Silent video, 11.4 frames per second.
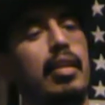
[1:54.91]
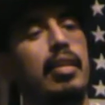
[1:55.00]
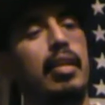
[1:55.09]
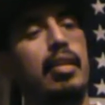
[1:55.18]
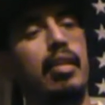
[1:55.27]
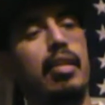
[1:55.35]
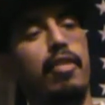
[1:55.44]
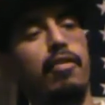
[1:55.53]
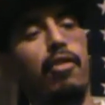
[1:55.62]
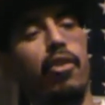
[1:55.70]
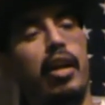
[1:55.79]
This is a
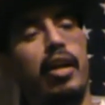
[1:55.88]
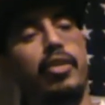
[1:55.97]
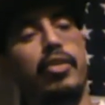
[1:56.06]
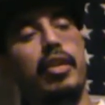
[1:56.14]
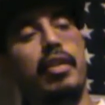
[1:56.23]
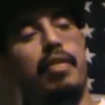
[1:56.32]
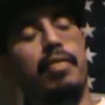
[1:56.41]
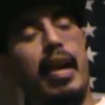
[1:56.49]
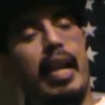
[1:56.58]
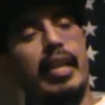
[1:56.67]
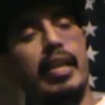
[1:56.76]
400
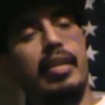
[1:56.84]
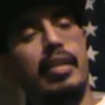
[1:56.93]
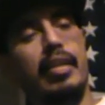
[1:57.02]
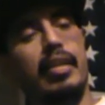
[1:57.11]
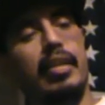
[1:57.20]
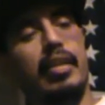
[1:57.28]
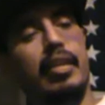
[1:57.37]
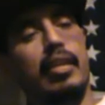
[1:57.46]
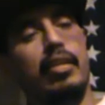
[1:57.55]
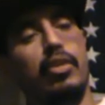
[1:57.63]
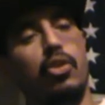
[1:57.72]
Valiant
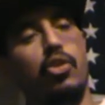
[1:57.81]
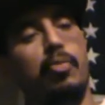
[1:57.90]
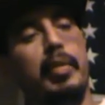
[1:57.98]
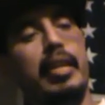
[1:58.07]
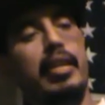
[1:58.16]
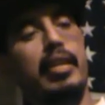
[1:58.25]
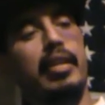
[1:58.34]
2-speed.